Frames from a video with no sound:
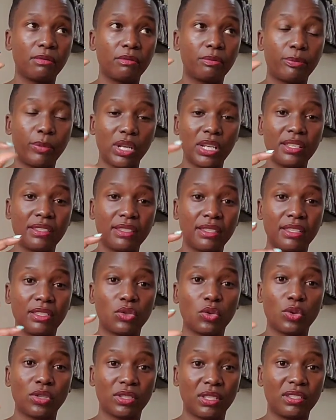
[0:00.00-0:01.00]
policies
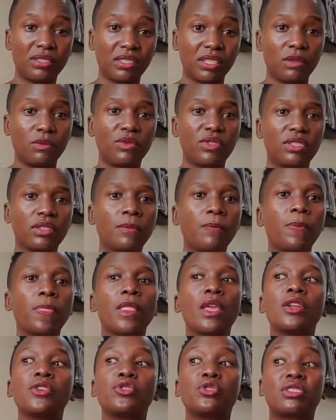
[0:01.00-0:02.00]
or systems
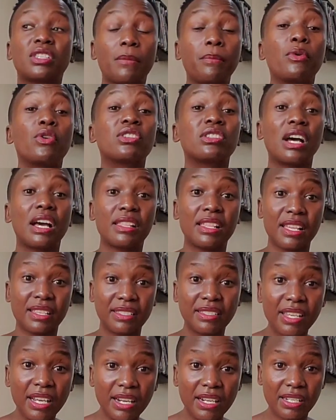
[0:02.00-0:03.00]
to support other
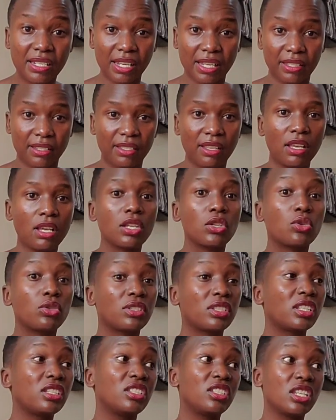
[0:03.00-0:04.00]
sectors to
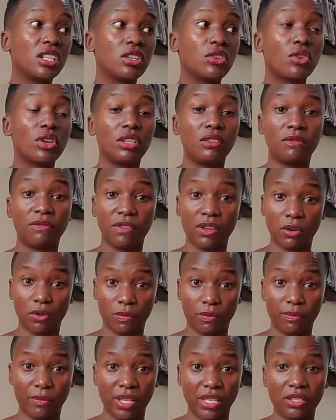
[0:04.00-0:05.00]
see general
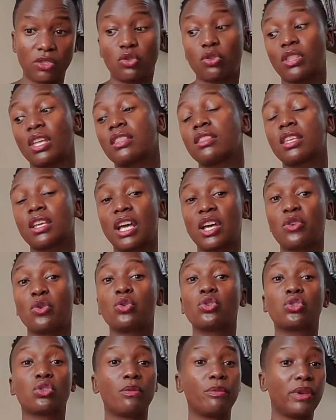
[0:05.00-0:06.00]
development so that they can
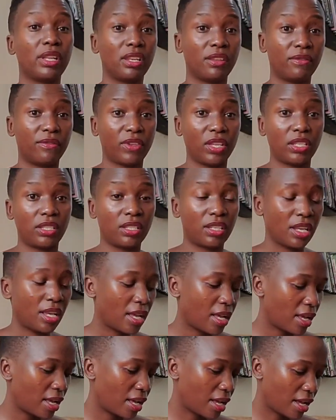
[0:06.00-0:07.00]
also benefit,
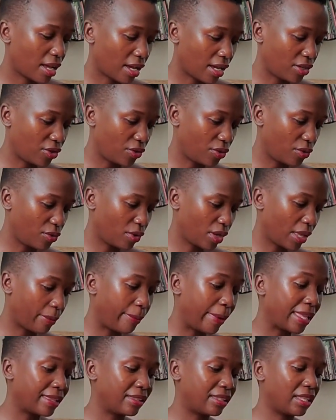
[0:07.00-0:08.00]

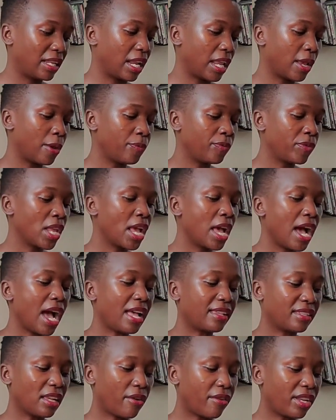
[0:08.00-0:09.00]
immensely.
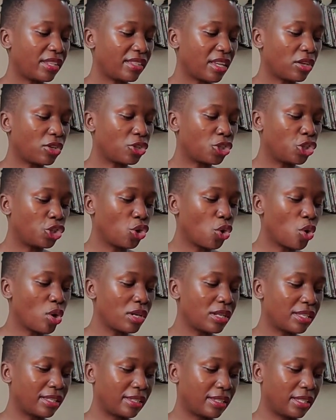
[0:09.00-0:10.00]
As a result, you all
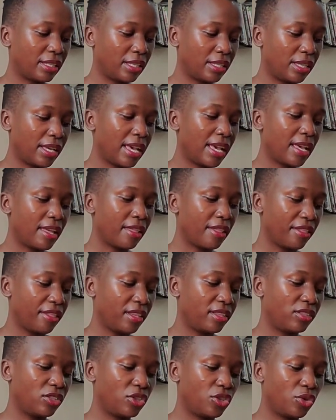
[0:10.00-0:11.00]
see
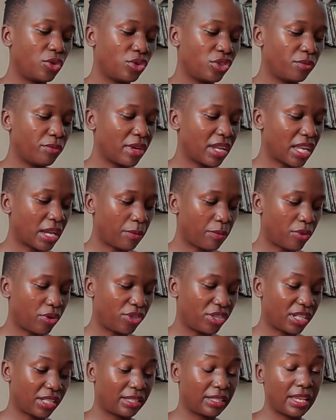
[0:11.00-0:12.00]
these huge mega
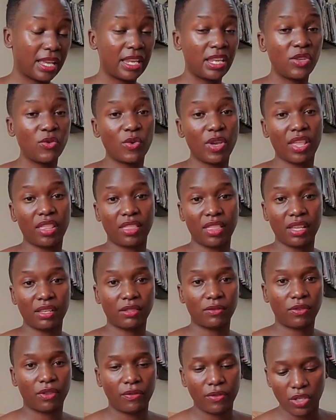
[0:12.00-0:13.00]
projects. Anyway, thanks
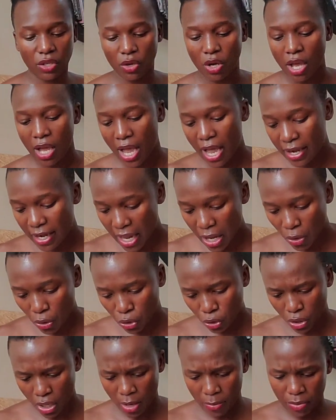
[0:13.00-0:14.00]
for the video. And I
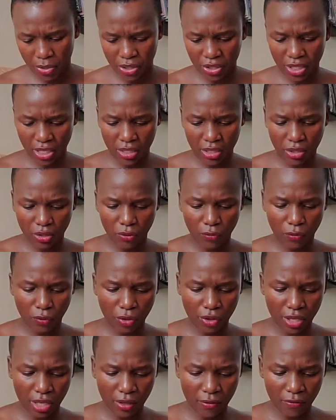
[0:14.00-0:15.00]
also appreciate you for
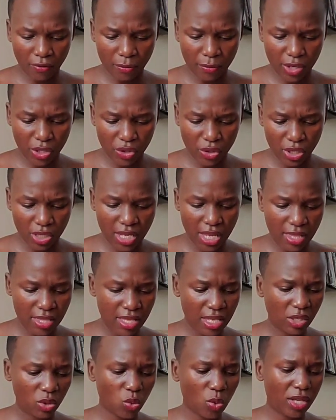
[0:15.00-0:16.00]
the information here.
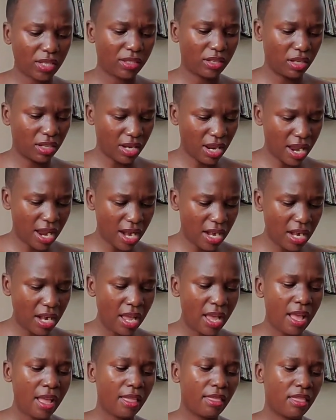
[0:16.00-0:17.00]
This was done
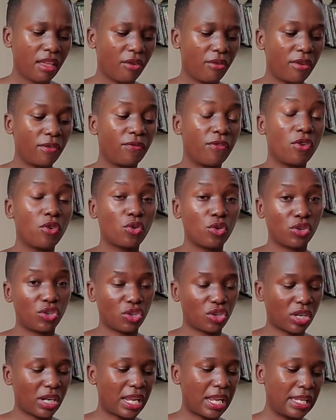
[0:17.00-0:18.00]
the
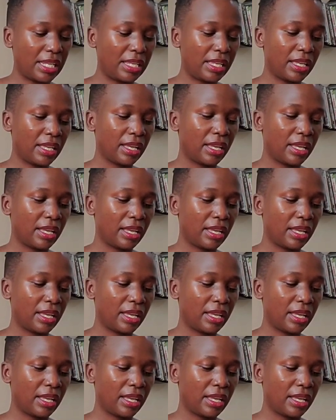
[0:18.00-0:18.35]
revolutionary.